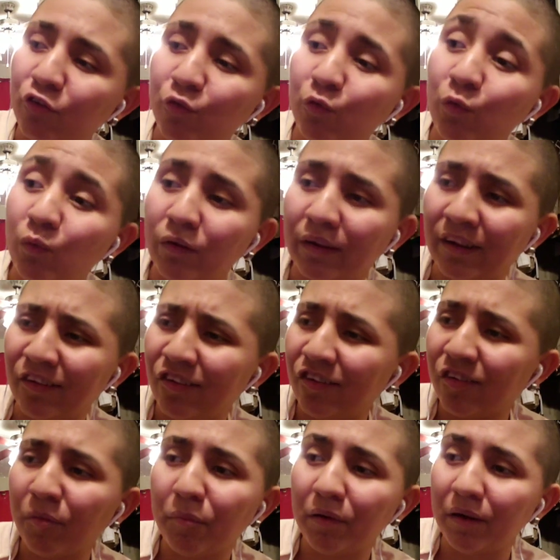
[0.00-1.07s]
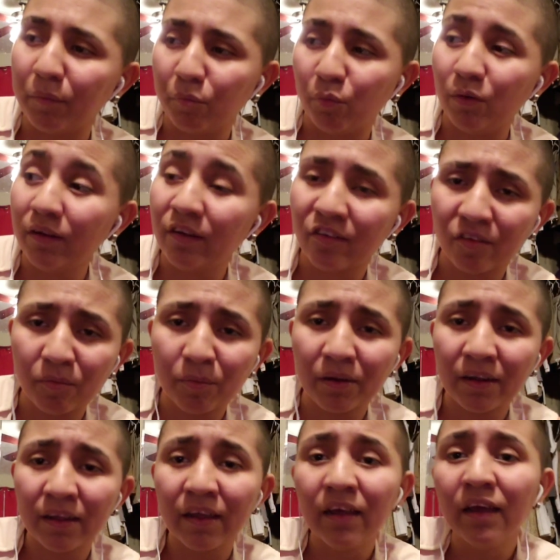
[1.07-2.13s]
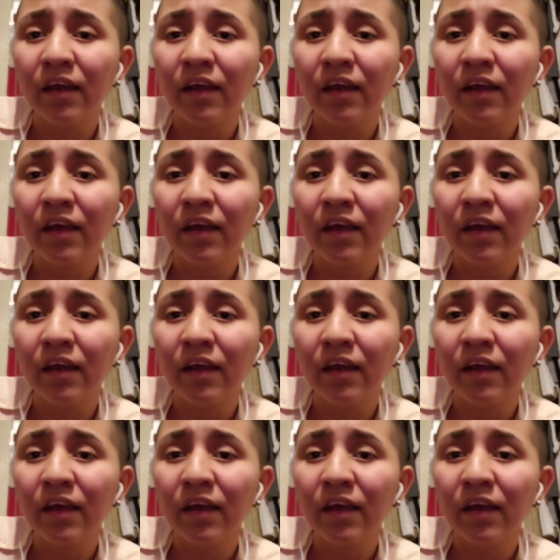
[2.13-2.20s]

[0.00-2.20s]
school and I see somebody bullying somebody,